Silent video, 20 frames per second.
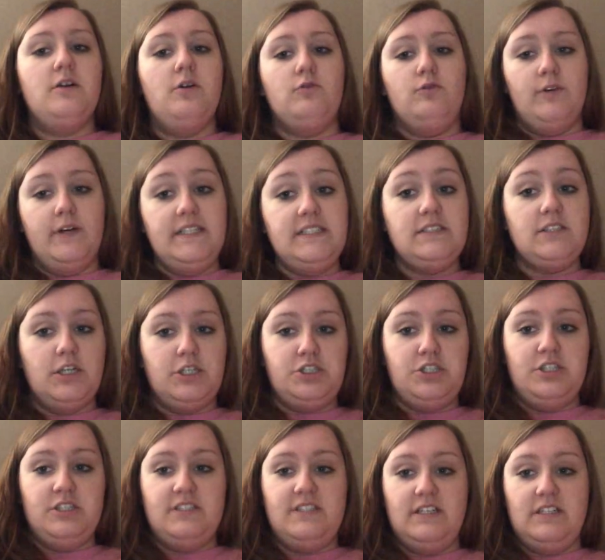
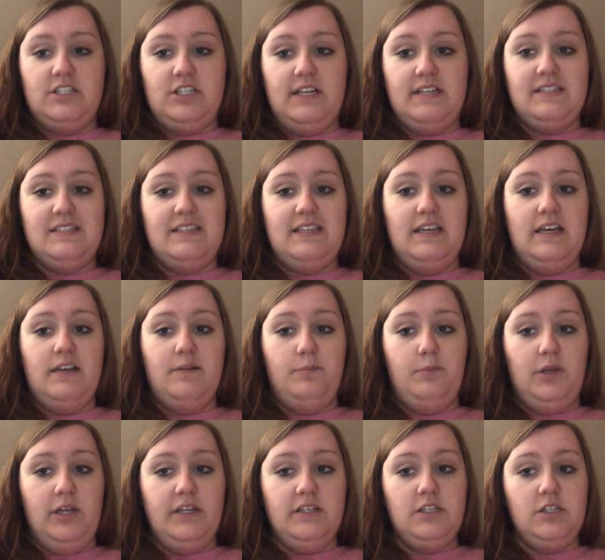researchers suggest that
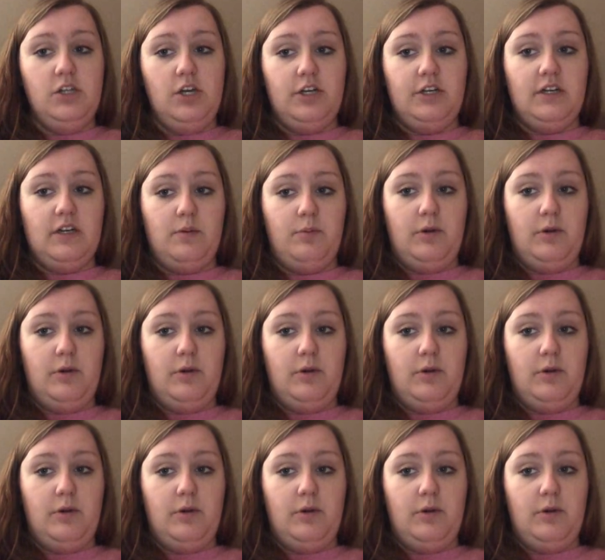blended learning